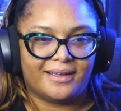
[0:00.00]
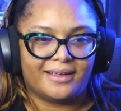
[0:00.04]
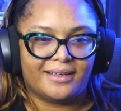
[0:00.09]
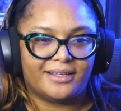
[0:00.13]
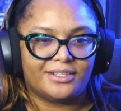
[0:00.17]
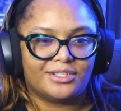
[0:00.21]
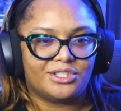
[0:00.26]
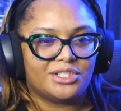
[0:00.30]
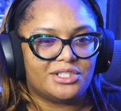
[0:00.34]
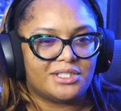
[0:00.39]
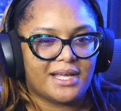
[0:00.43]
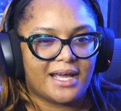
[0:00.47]

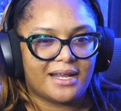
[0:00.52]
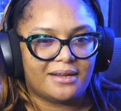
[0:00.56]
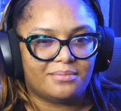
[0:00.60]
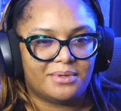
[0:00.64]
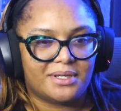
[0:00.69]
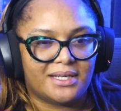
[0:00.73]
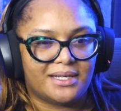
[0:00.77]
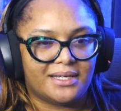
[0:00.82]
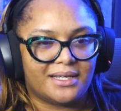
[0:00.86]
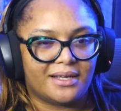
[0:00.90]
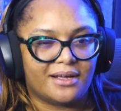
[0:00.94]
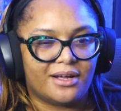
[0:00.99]
She's got to
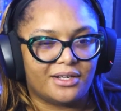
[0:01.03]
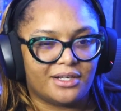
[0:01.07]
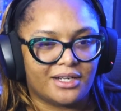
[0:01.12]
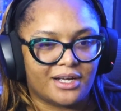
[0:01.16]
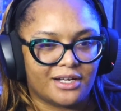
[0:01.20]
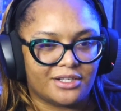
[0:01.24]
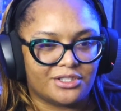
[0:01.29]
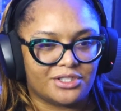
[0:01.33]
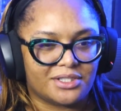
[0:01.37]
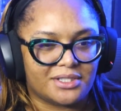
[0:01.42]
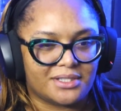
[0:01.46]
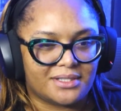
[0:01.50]
be
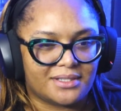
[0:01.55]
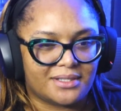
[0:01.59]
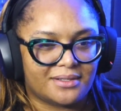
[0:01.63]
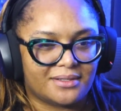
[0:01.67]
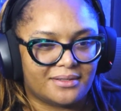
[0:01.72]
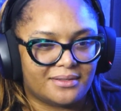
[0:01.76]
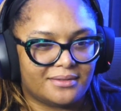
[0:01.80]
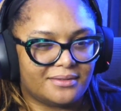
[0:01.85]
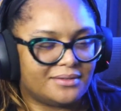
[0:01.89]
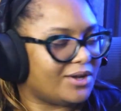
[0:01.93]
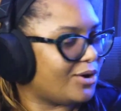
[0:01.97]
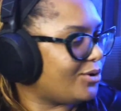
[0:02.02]
unconscious.
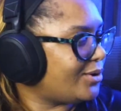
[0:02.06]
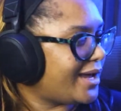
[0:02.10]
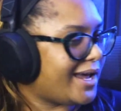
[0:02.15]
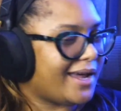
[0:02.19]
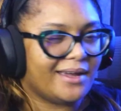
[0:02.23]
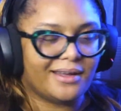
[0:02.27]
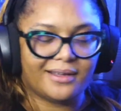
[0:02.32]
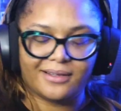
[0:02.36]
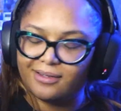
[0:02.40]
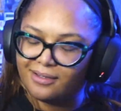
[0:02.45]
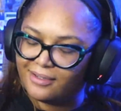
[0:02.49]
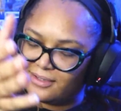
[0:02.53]
Okay.
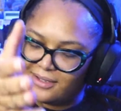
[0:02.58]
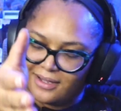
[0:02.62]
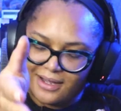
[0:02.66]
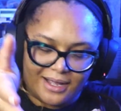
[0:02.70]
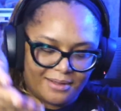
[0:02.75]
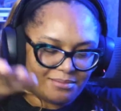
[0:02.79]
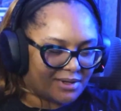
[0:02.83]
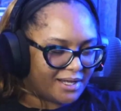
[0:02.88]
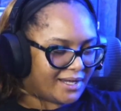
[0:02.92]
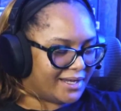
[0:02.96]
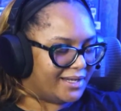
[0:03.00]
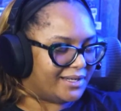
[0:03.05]

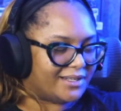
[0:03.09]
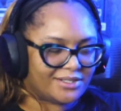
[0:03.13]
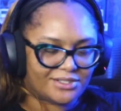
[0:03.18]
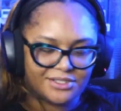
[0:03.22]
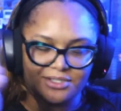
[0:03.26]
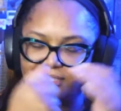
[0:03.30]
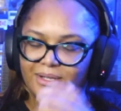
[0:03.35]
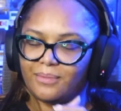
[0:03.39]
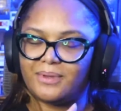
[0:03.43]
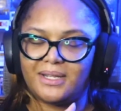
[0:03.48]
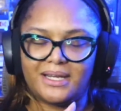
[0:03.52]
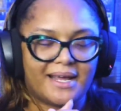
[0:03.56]
Like,
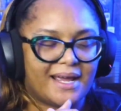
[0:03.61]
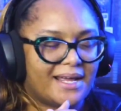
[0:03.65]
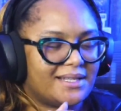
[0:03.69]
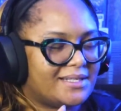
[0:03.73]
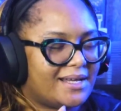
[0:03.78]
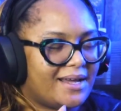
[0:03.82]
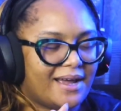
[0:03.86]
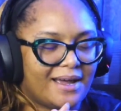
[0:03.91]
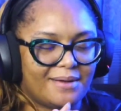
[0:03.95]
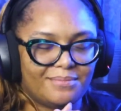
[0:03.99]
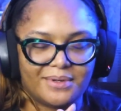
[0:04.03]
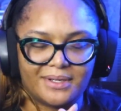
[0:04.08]
something had to
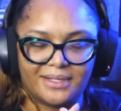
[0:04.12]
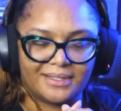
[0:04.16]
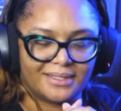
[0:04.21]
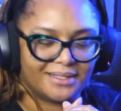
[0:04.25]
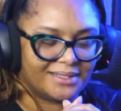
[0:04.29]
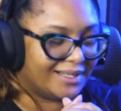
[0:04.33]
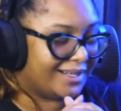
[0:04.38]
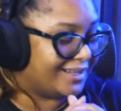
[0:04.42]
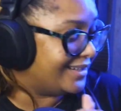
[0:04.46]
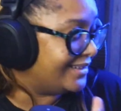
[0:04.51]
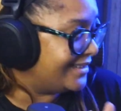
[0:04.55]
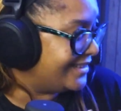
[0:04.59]
happen.
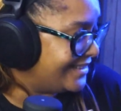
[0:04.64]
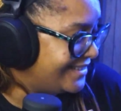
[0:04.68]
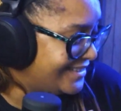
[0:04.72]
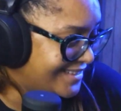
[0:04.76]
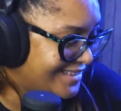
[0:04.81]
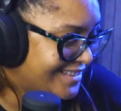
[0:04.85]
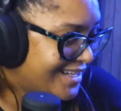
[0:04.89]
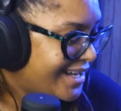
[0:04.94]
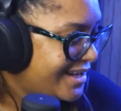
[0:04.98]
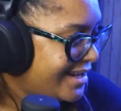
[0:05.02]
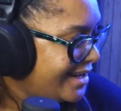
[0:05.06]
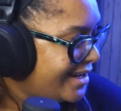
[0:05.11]

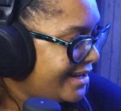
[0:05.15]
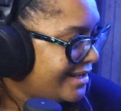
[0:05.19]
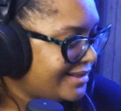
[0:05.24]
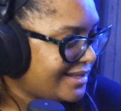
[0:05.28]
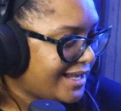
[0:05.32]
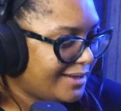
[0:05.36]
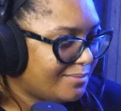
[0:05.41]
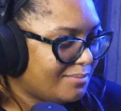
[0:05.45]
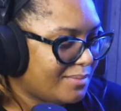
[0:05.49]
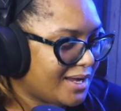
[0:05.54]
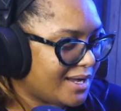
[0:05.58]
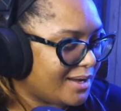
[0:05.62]

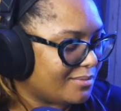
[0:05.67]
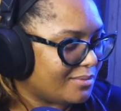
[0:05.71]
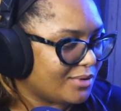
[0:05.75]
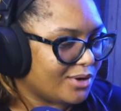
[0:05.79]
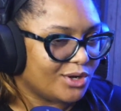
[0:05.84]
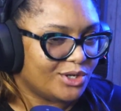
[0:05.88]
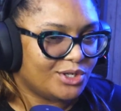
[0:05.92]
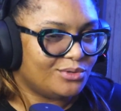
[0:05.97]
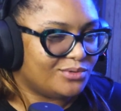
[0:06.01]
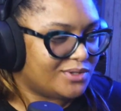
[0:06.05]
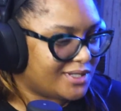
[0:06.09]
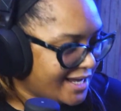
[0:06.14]
Like, ma'am, are
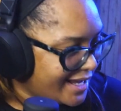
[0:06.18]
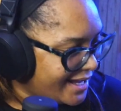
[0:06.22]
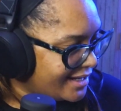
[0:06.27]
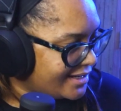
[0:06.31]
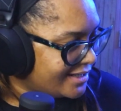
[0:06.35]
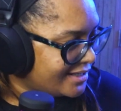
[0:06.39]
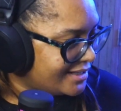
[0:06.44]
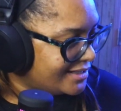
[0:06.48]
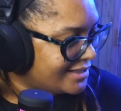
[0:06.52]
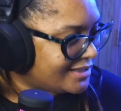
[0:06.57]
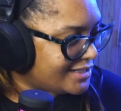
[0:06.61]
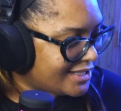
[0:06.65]
you dead?
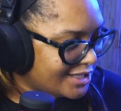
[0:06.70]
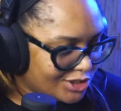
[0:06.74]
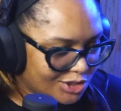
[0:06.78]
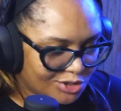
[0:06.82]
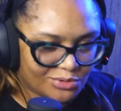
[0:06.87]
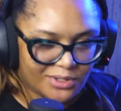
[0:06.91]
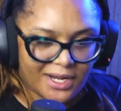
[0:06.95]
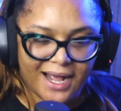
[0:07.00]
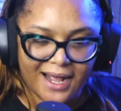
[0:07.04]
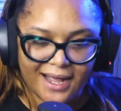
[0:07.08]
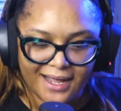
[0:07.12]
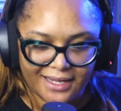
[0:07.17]
Did you
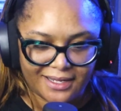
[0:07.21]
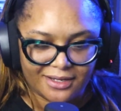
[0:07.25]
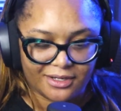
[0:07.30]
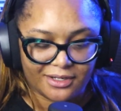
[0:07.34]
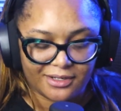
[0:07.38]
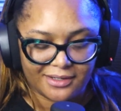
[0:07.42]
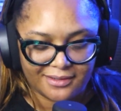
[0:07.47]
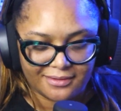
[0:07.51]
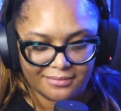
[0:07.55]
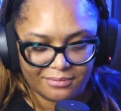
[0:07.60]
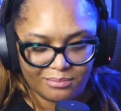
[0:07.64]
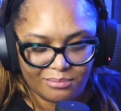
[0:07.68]
die?
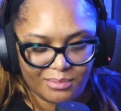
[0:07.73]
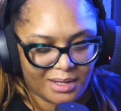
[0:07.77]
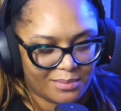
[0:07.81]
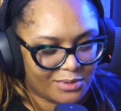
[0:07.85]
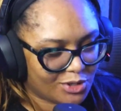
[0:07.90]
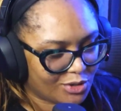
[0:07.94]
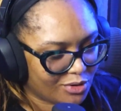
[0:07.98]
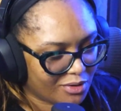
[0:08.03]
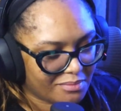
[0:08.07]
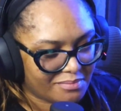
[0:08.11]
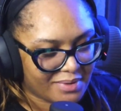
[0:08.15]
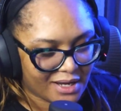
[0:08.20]
Maybe
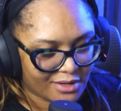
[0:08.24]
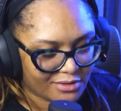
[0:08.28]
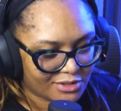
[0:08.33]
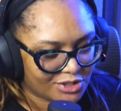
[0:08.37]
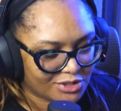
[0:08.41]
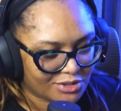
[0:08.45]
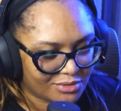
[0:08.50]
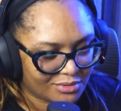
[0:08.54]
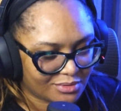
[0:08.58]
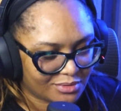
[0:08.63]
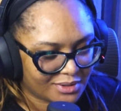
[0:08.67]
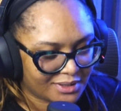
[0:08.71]
you're about
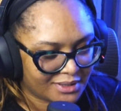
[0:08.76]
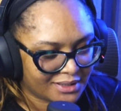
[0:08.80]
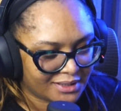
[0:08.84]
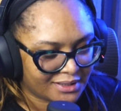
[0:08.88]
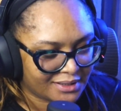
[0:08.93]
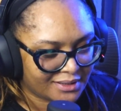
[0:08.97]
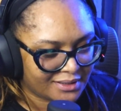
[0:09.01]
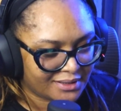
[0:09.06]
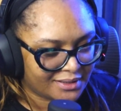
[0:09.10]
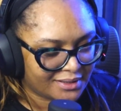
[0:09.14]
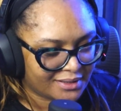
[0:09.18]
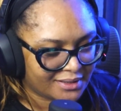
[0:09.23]
to.
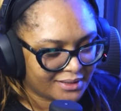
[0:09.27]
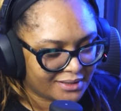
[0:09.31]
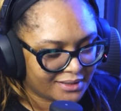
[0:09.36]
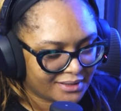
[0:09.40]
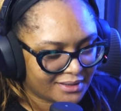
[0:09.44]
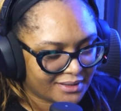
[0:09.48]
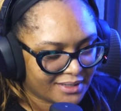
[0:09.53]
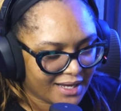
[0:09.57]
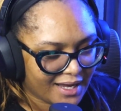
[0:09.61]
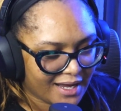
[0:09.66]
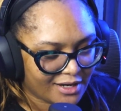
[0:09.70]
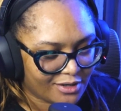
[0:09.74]

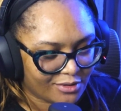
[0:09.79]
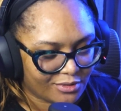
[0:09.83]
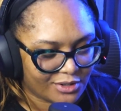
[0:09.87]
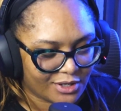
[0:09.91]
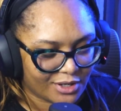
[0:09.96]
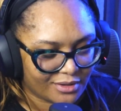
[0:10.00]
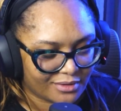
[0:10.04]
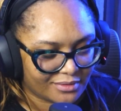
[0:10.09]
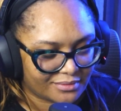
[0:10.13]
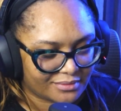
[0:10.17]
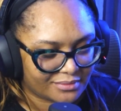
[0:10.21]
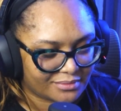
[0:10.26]
I don't
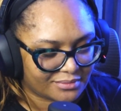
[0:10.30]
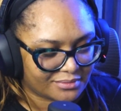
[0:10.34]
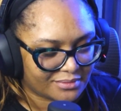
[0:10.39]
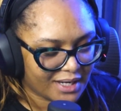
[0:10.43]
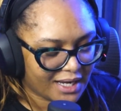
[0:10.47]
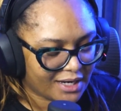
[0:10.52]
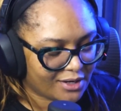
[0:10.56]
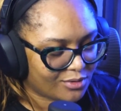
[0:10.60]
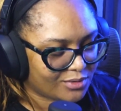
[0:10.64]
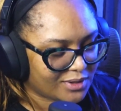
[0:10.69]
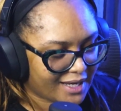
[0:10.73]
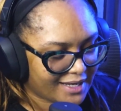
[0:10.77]
know. I
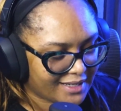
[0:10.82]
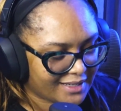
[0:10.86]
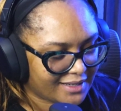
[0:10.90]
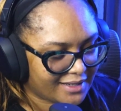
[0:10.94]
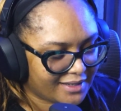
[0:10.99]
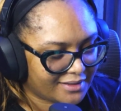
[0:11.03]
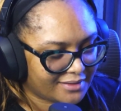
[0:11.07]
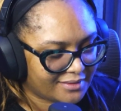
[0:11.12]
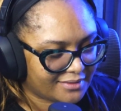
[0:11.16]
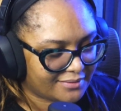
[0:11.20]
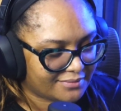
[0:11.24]
don't like it.